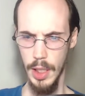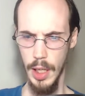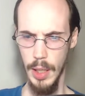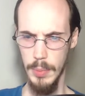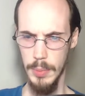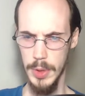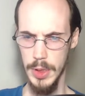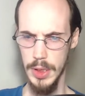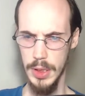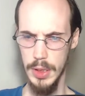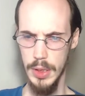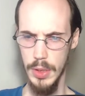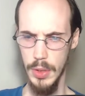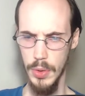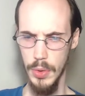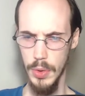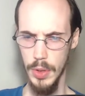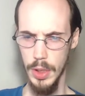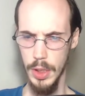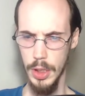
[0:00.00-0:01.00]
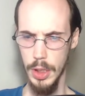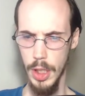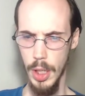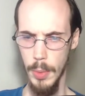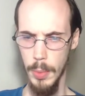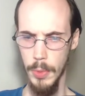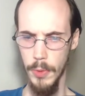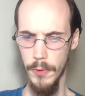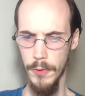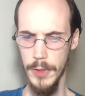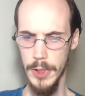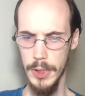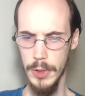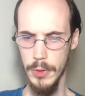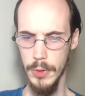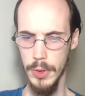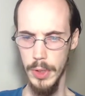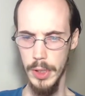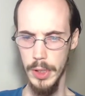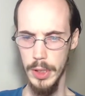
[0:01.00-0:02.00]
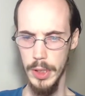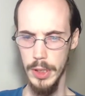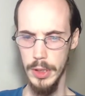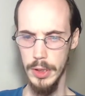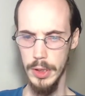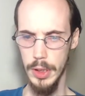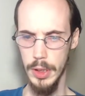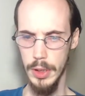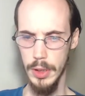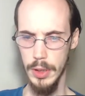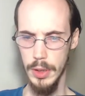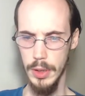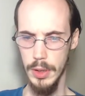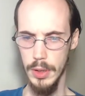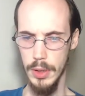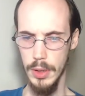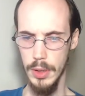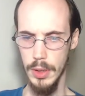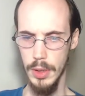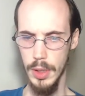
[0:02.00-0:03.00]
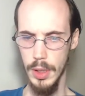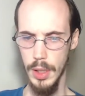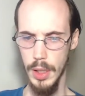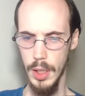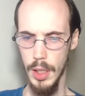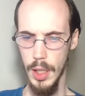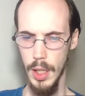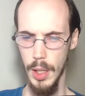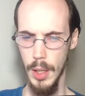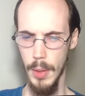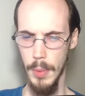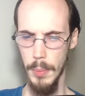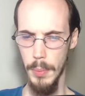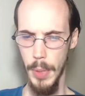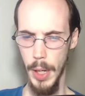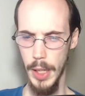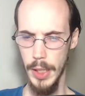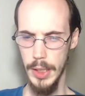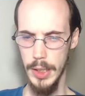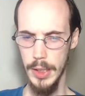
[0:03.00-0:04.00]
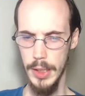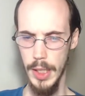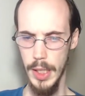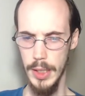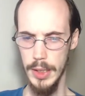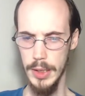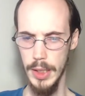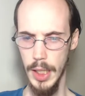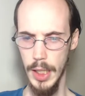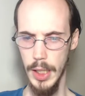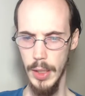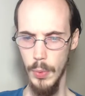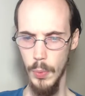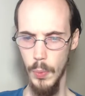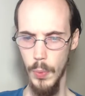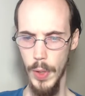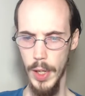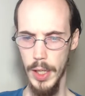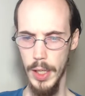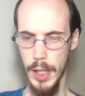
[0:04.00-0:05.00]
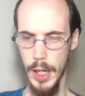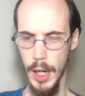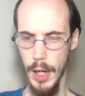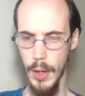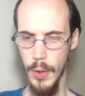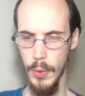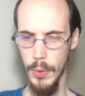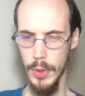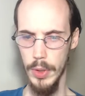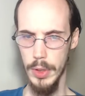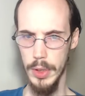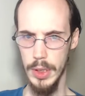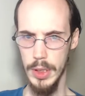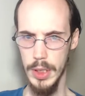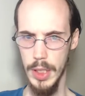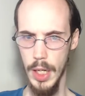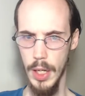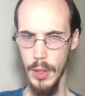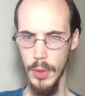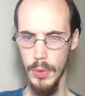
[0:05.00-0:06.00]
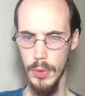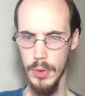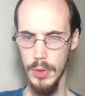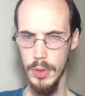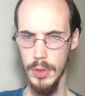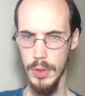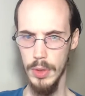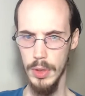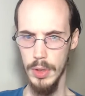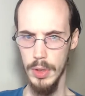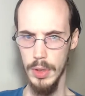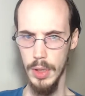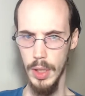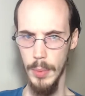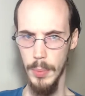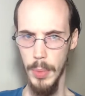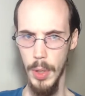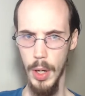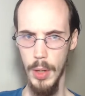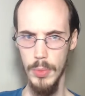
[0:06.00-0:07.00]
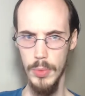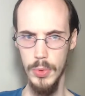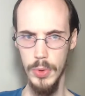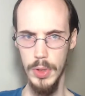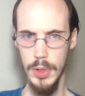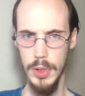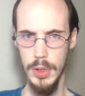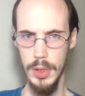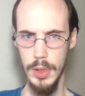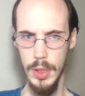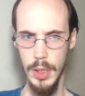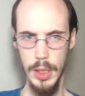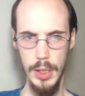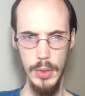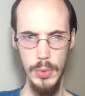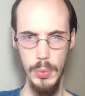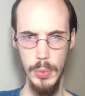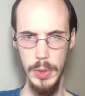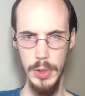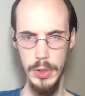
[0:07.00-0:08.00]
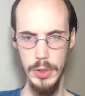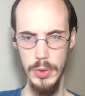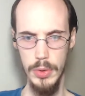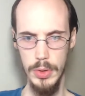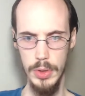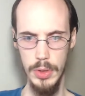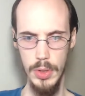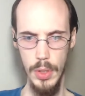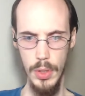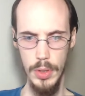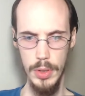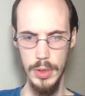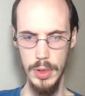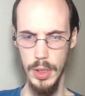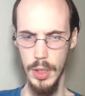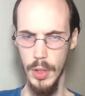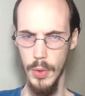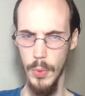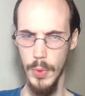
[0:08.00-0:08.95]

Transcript: I'm still in terrible physical condition. But I guess I can wait it out in this town. Palm trees, and three shooting stars.